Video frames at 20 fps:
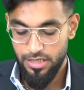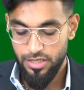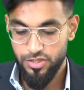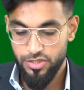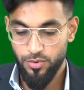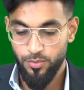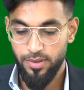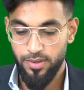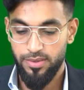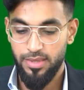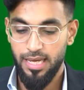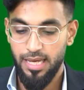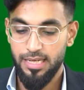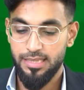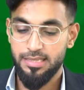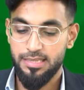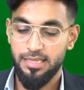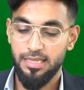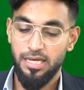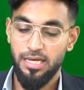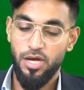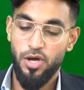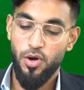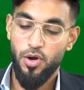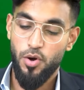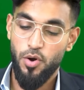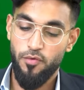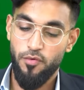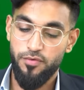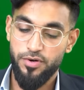So with that,
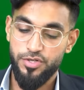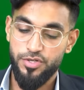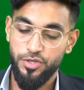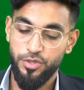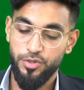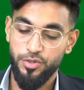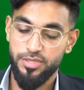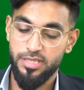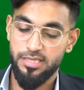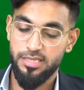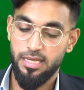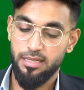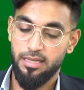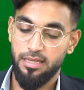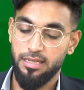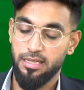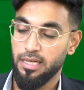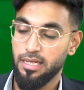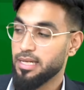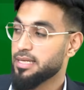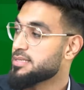over to you, Sajjad Uncle.